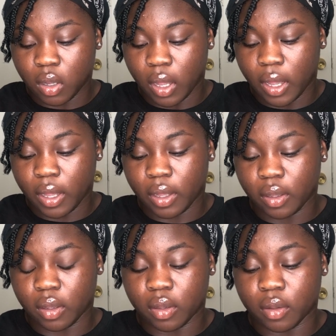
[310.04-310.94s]

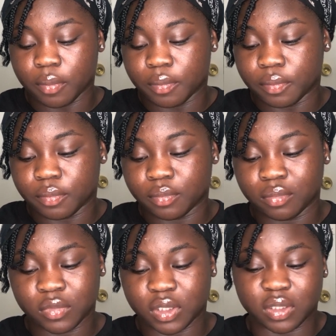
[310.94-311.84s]
I
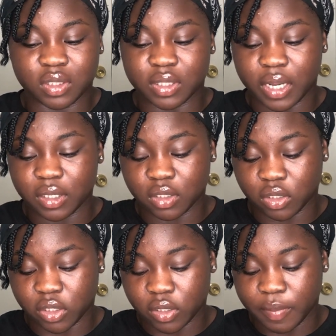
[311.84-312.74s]
just decided to
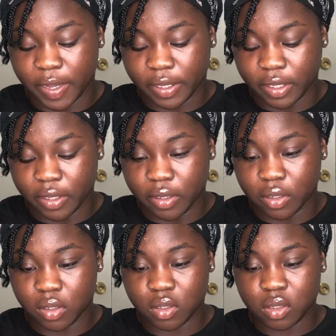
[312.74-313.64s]
turn it back
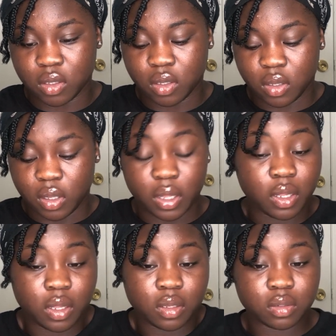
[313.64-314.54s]
in
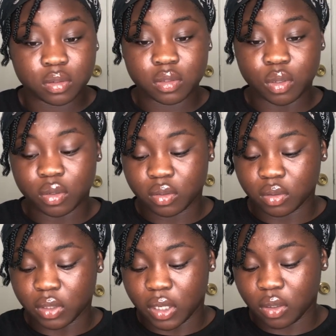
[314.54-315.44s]
and, you know,
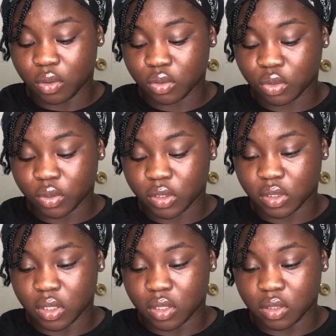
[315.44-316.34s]
let it go
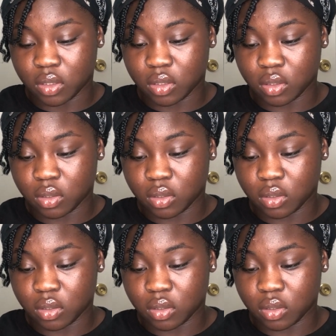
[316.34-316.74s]
towards this.